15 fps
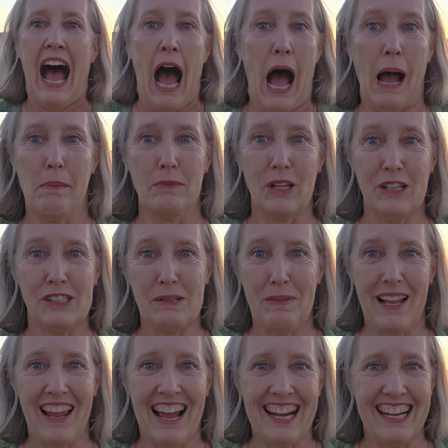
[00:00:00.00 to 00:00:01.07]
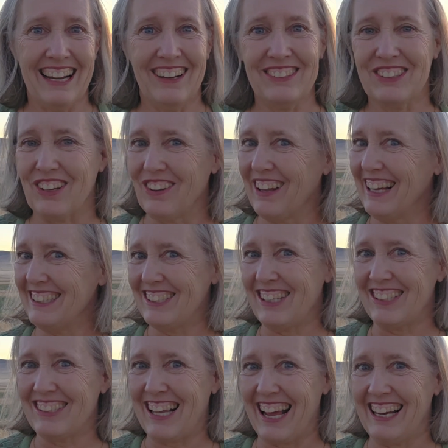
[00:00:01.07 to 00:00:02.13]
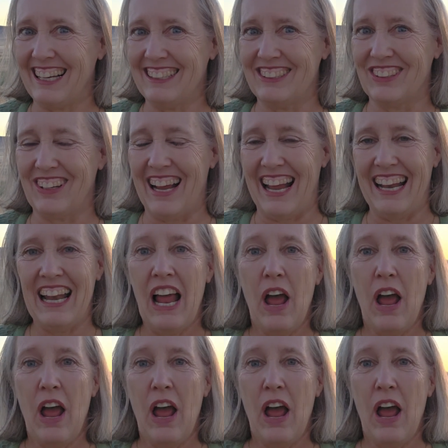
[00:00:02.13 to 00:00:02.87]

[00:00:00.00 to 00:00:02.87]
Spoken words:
I'm losing my light here, so let's just get into it.